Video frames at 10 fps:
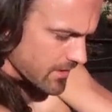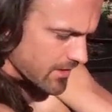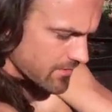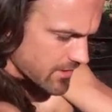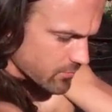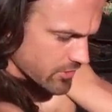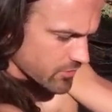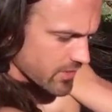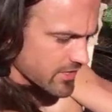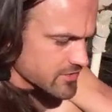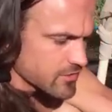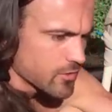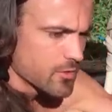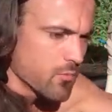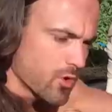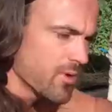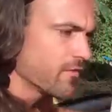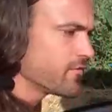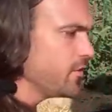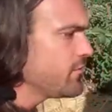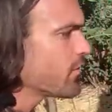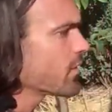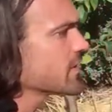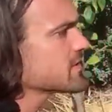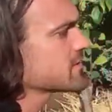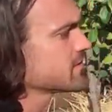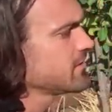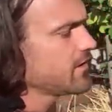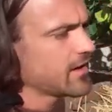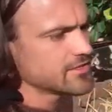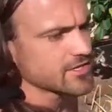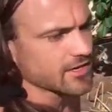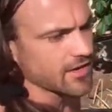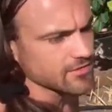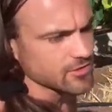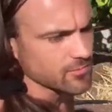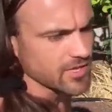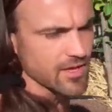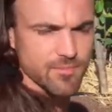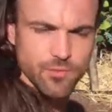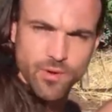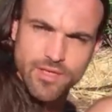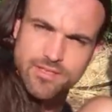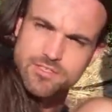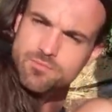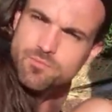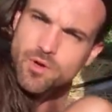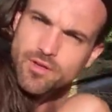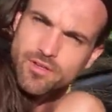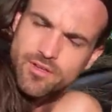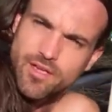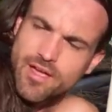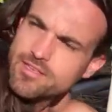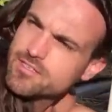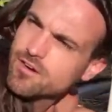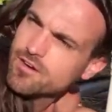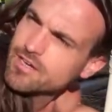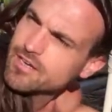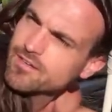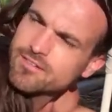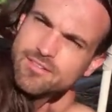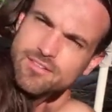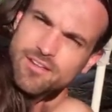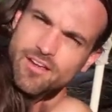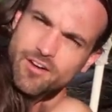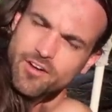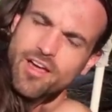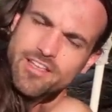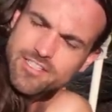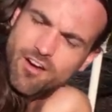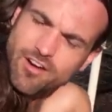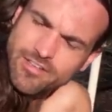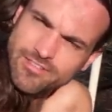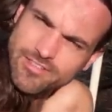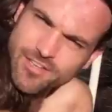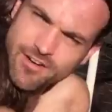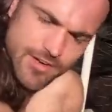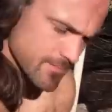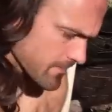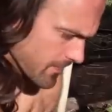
And then when you're ready to learn more about food forests, I check out Toby Hemenway's book Gaia's Gardening, or Gaia's Garden, sorry,